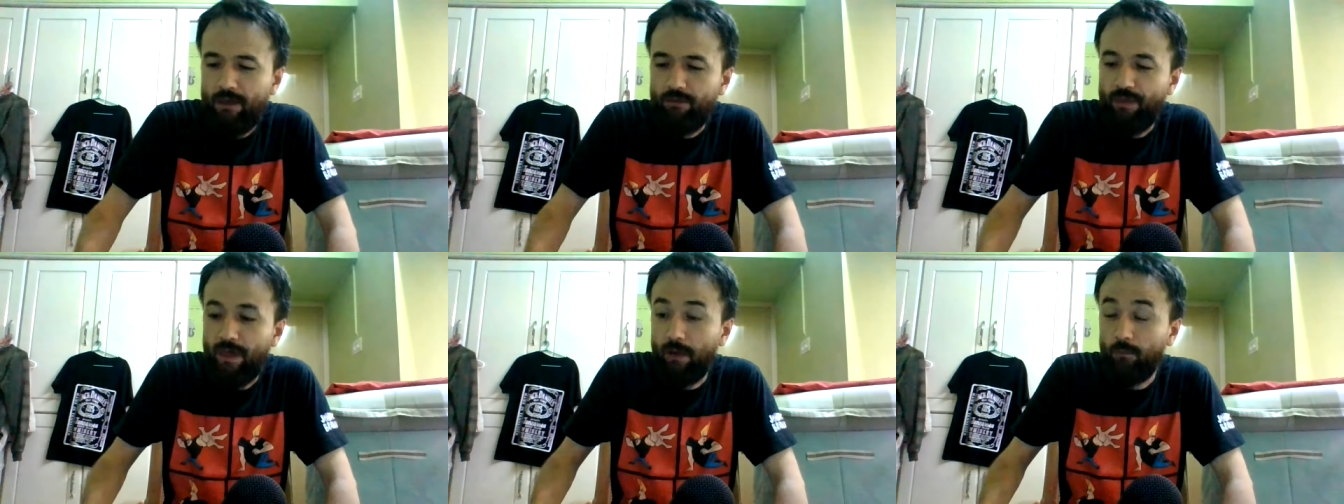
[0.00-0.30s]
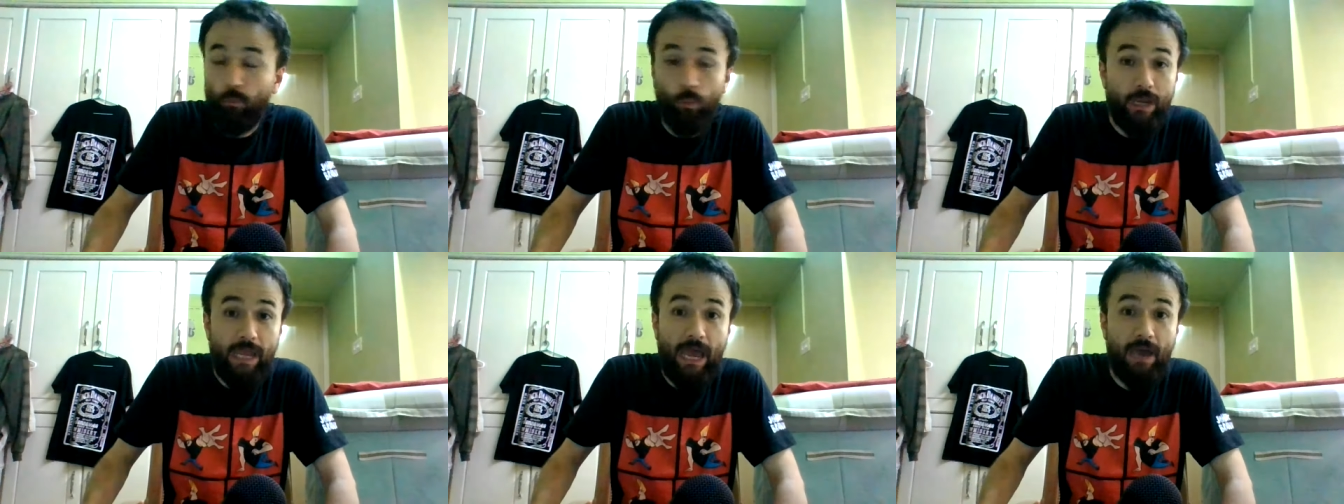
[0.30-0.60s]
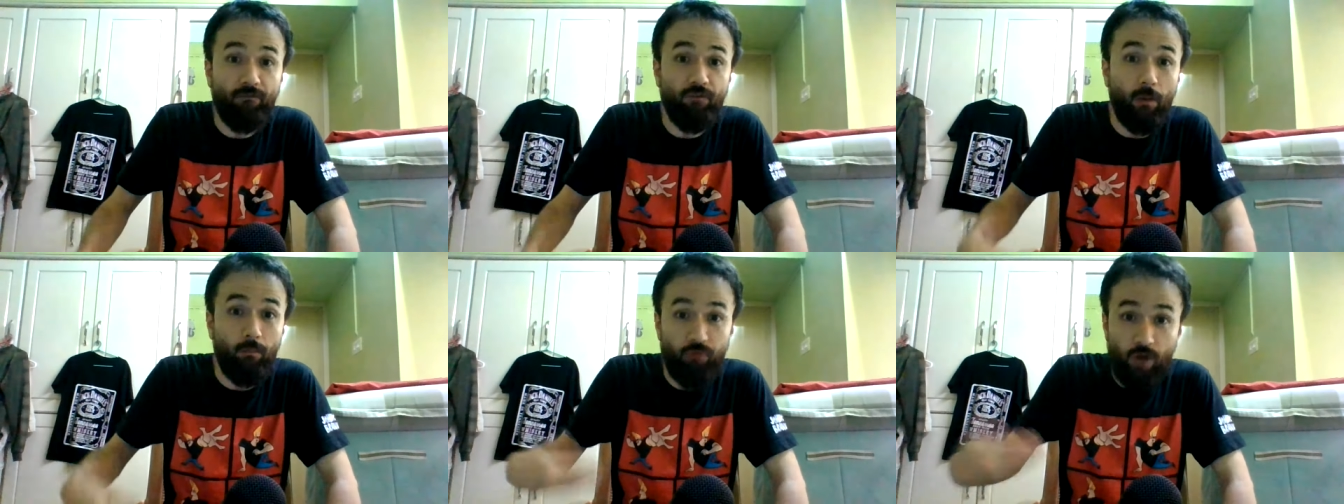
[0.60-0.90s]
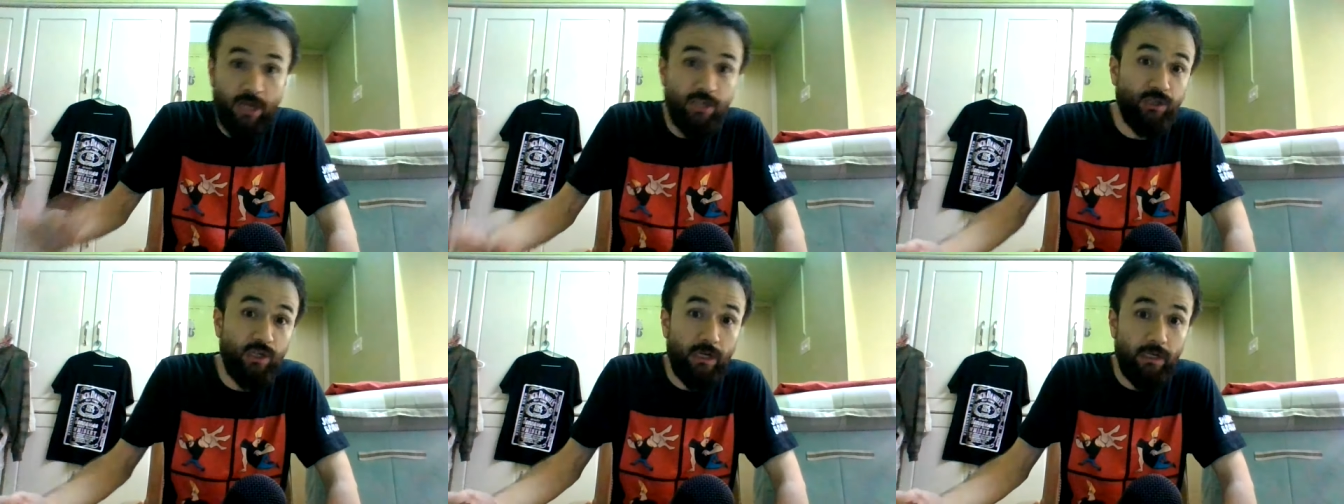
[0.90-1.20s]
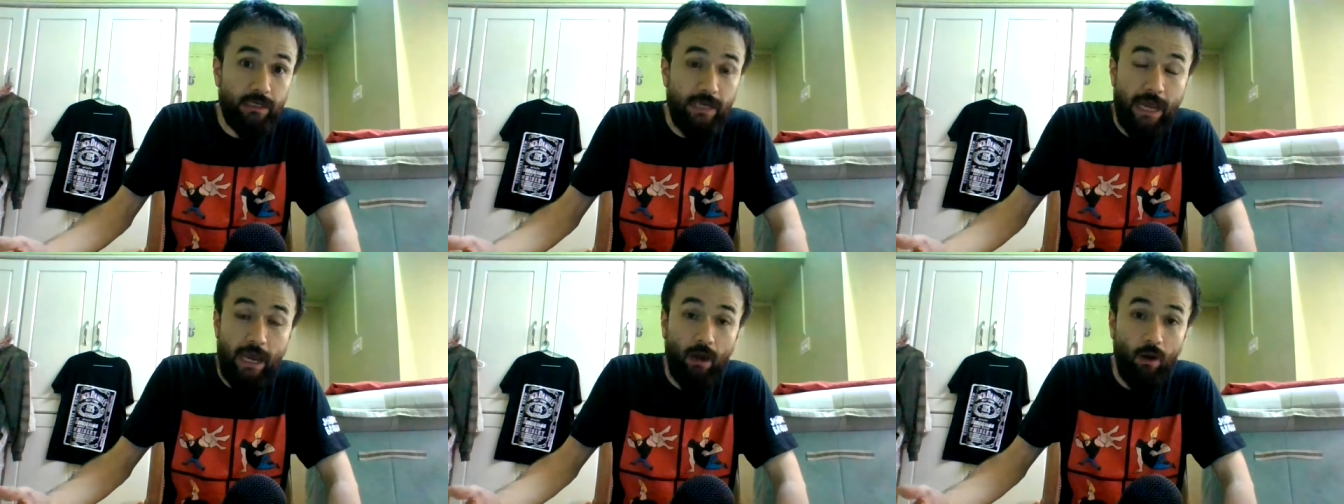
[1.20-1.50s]
that we have a
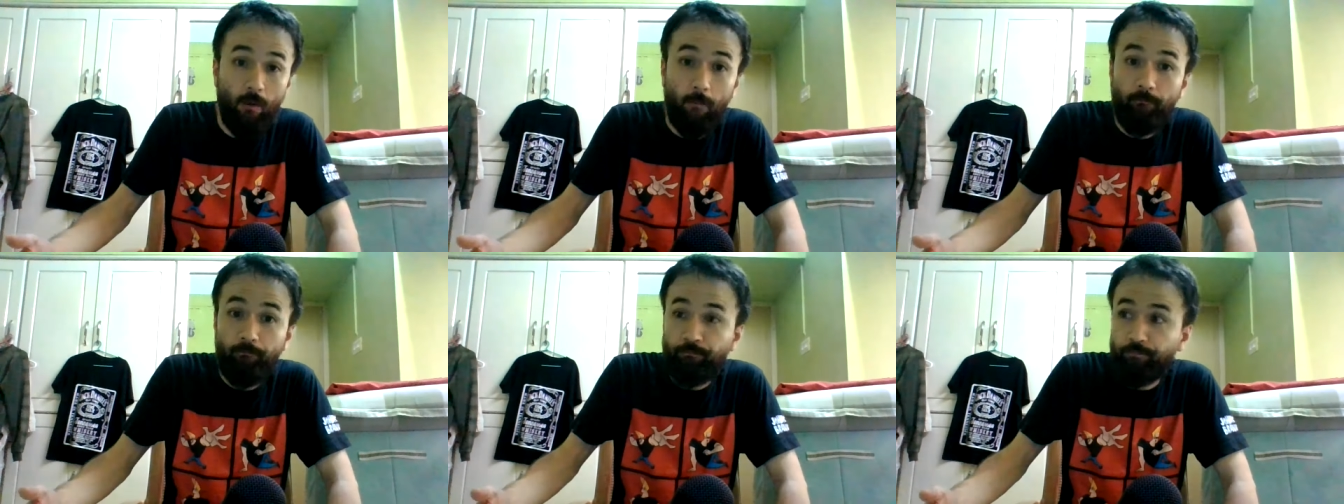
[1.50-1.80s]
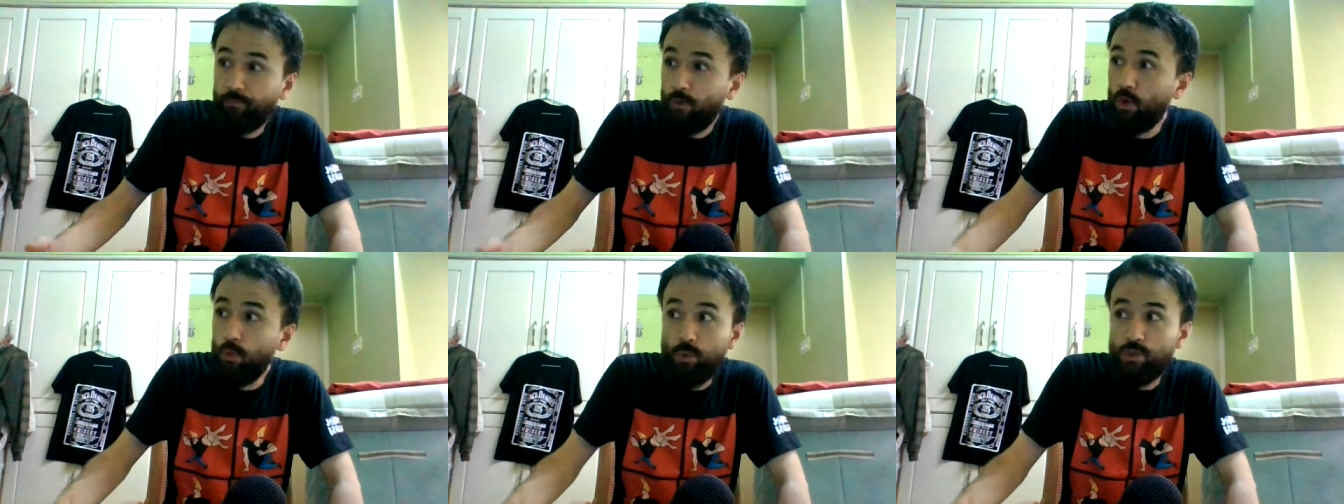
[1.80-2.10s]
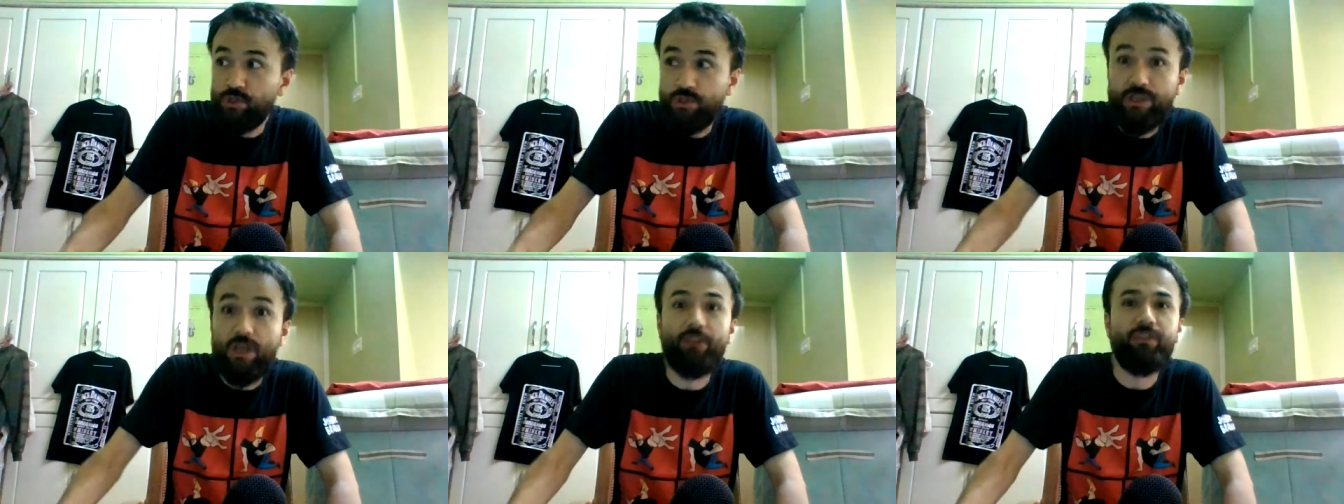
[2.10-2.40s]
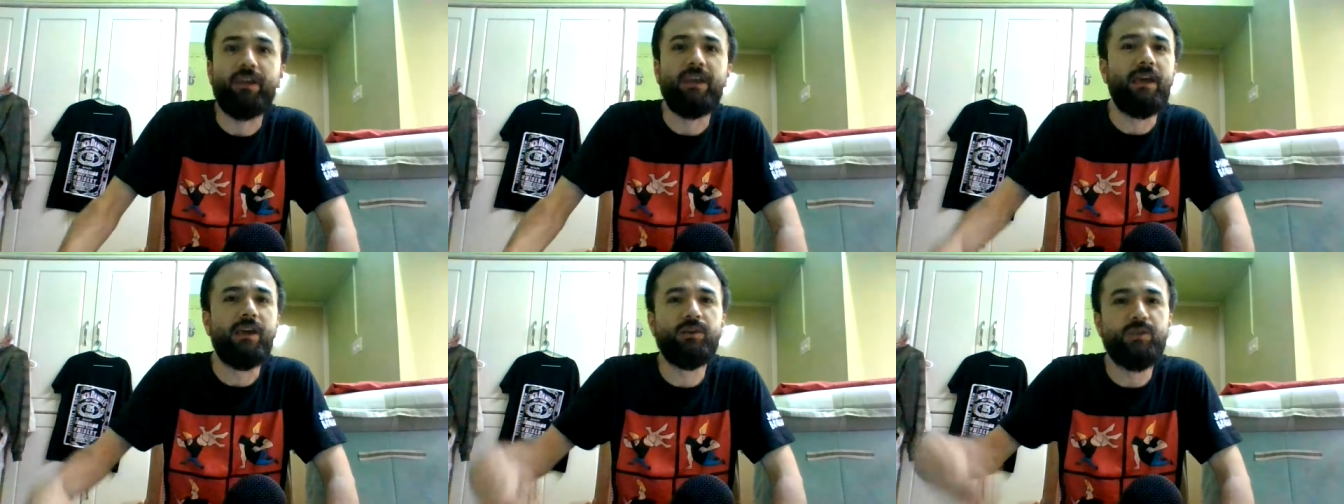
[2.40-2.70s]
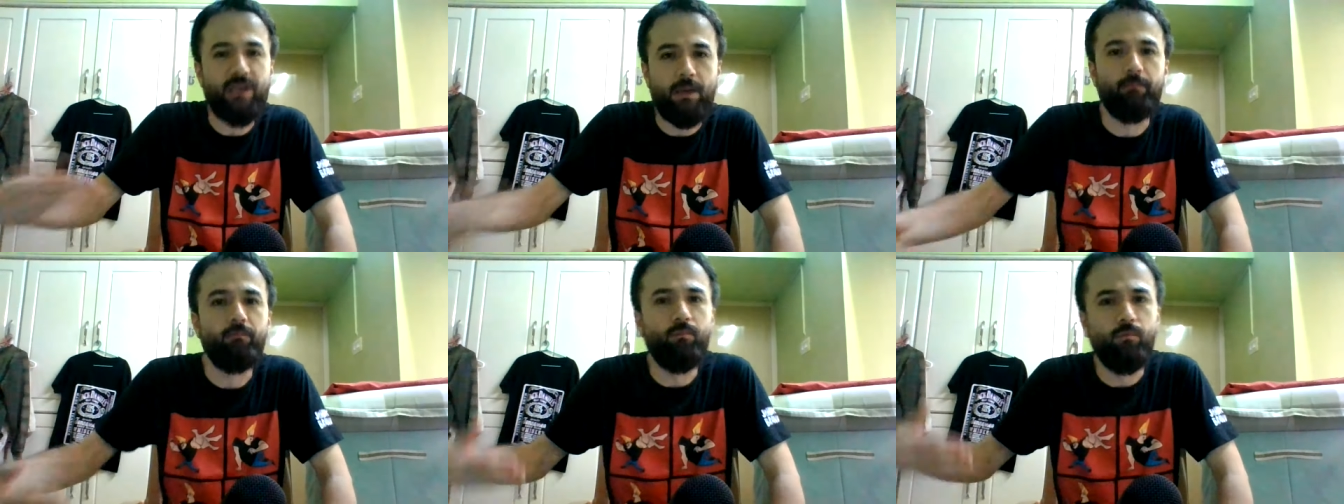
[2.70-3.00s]
president now who is nothing
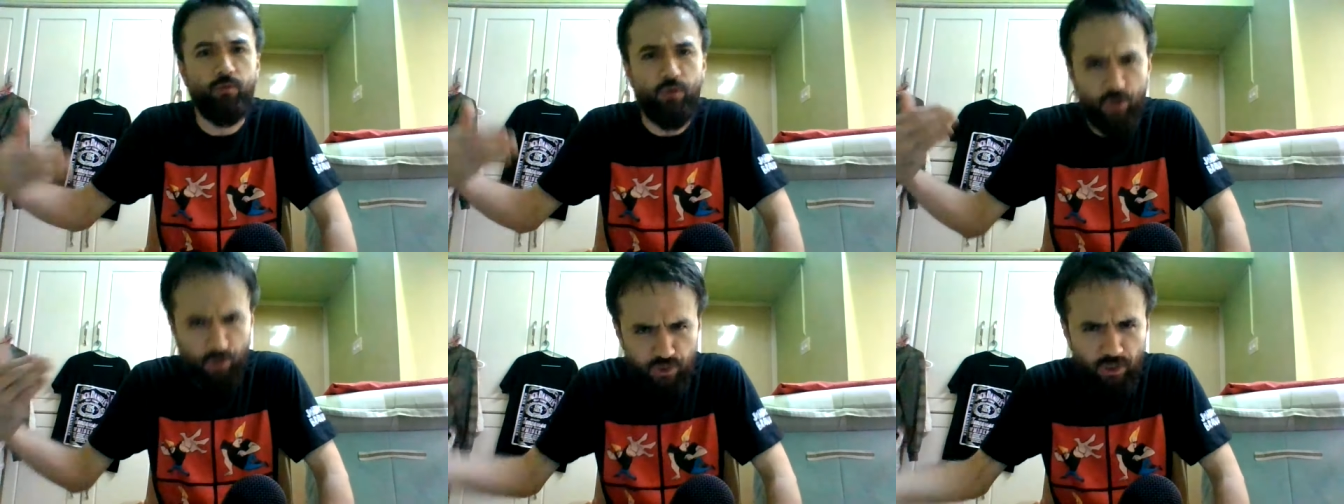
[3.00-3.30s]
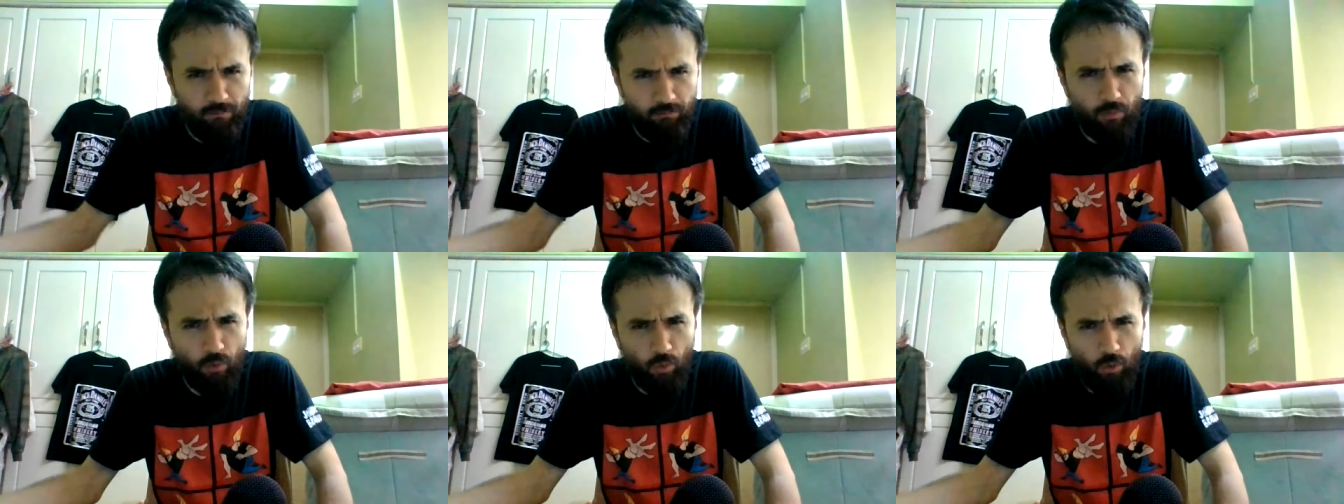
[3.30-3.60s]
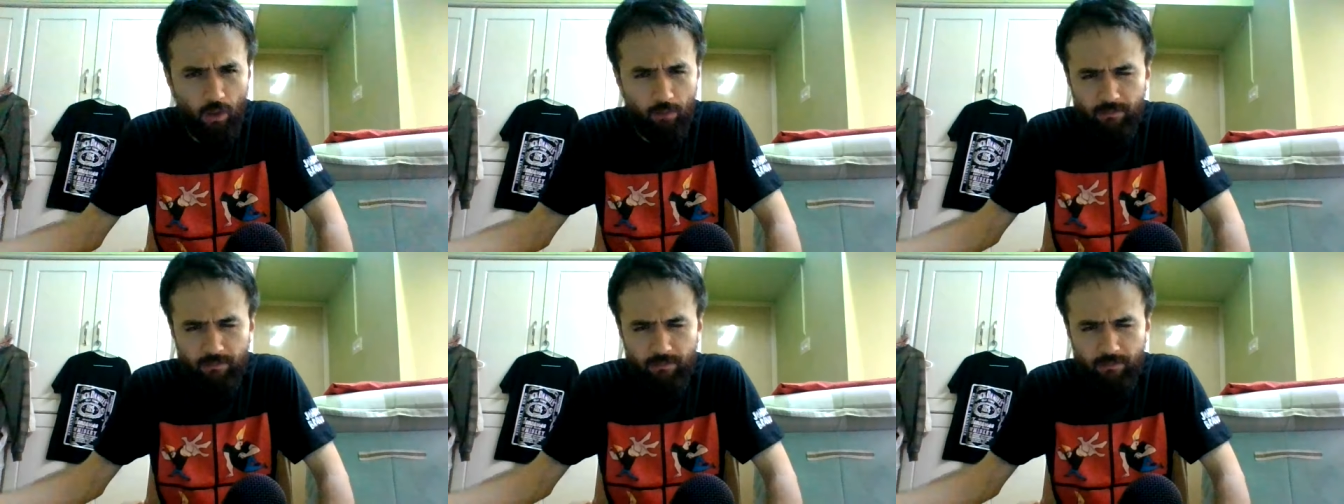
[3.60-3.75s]
except the symbol.